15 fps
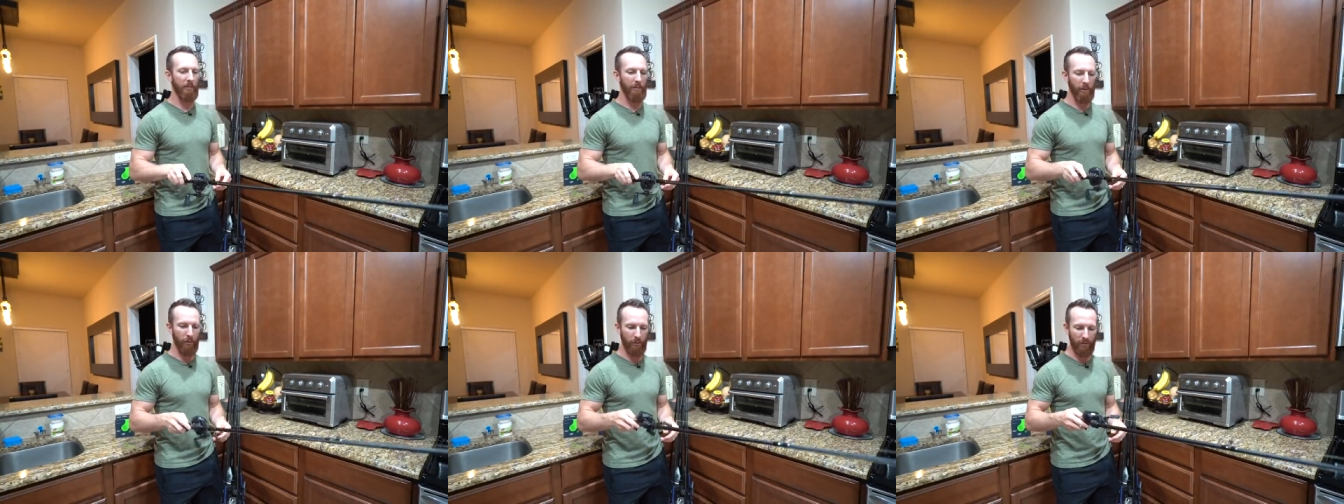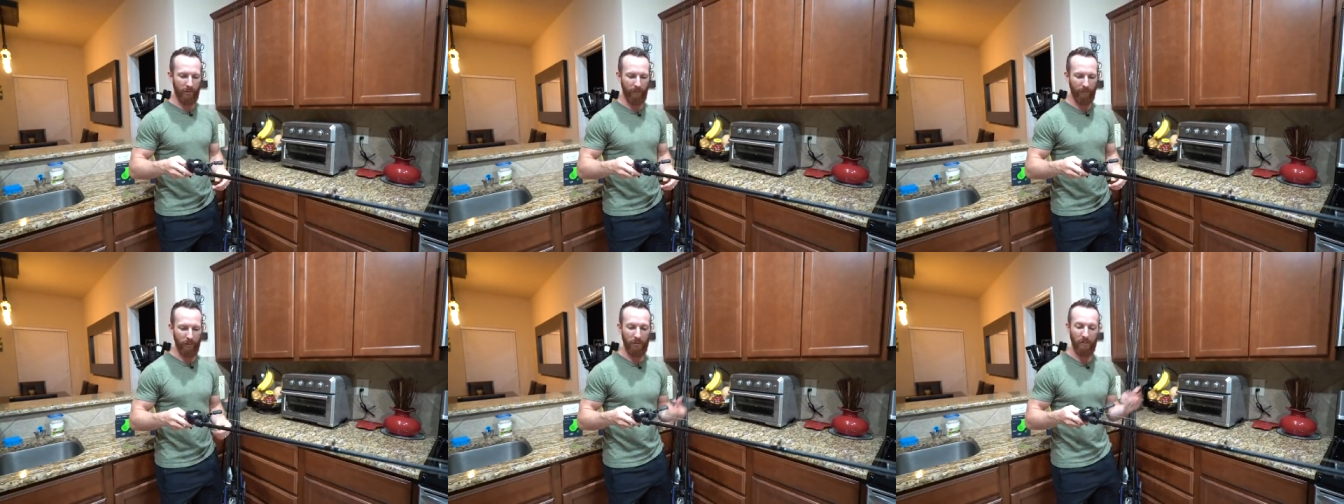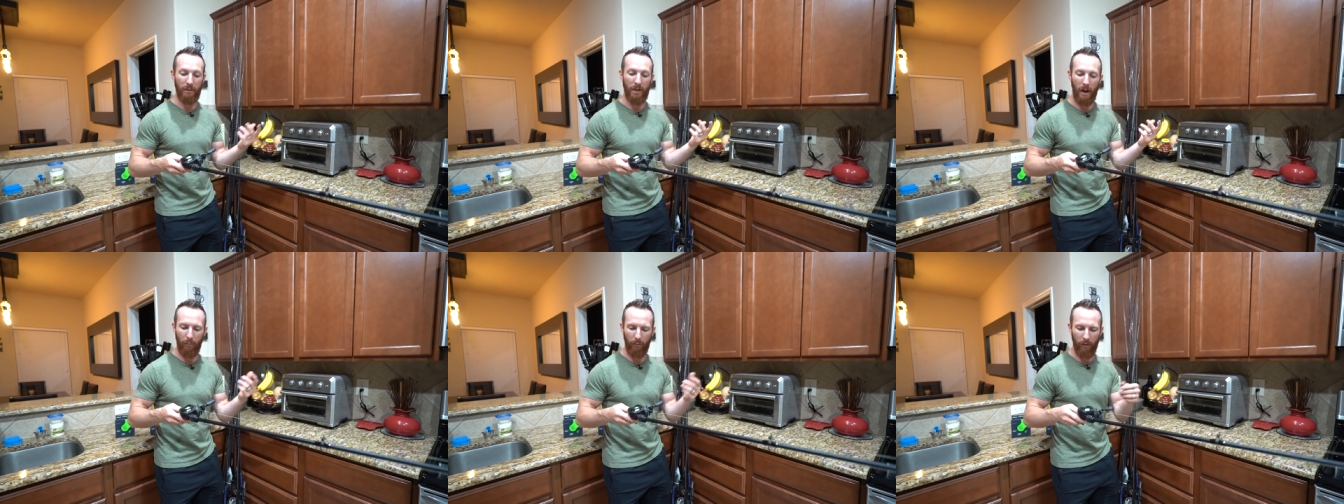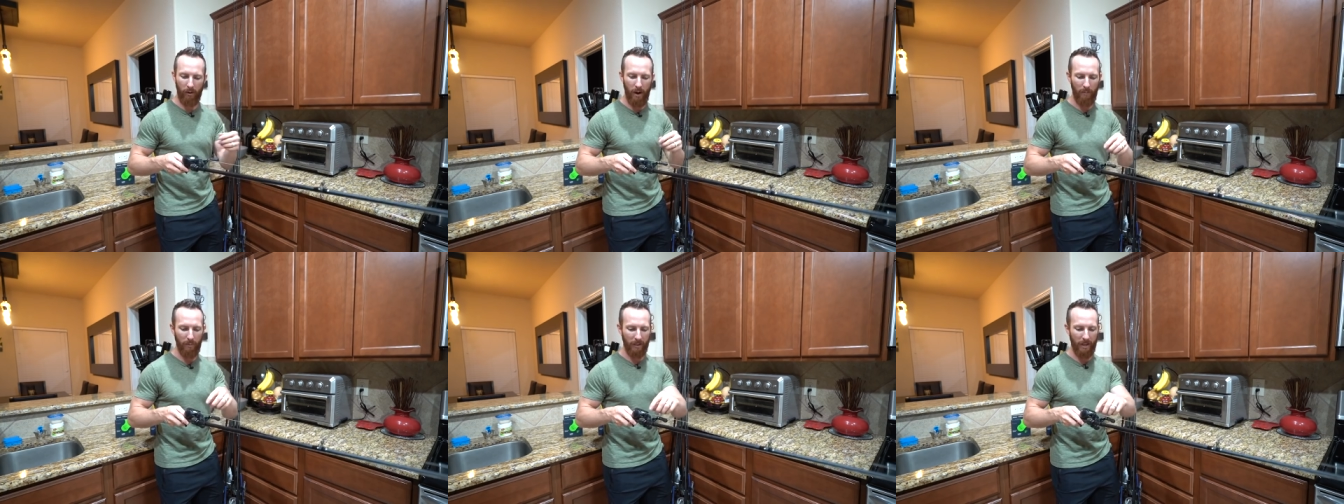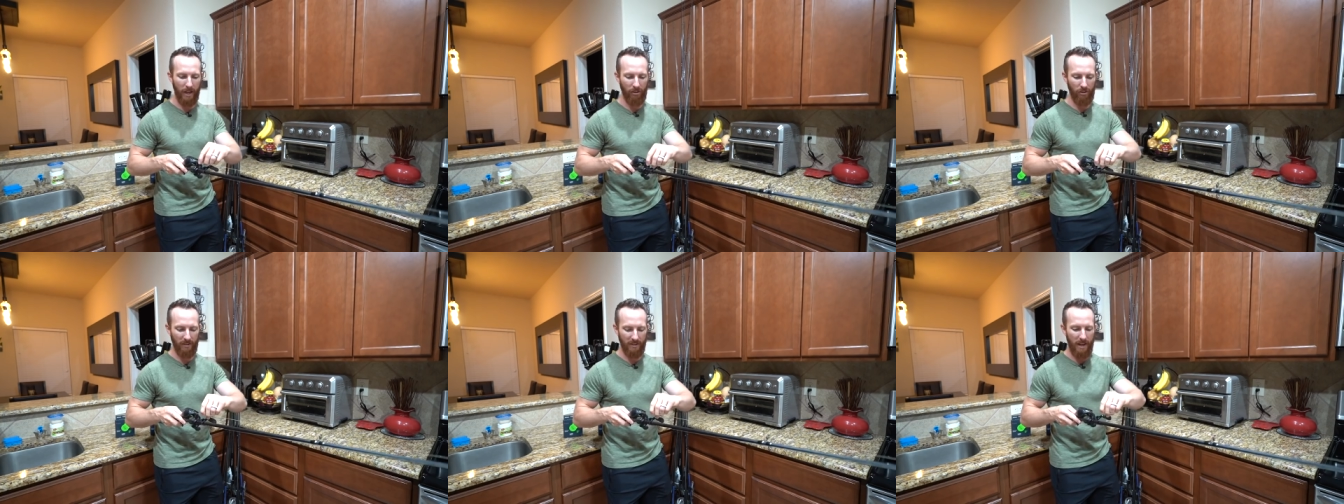I've been using it for some top water
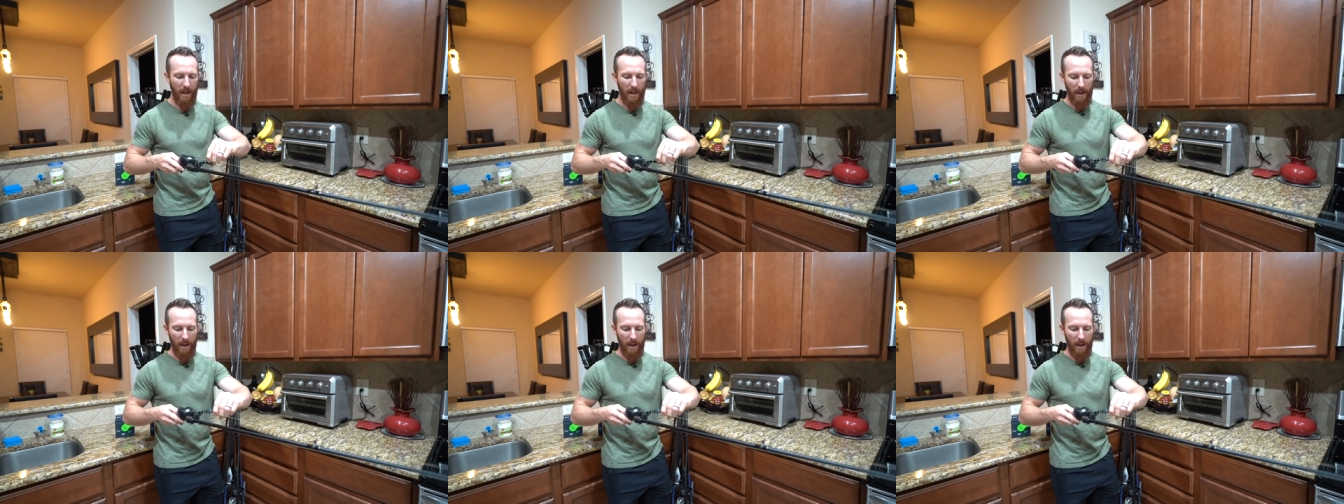applications.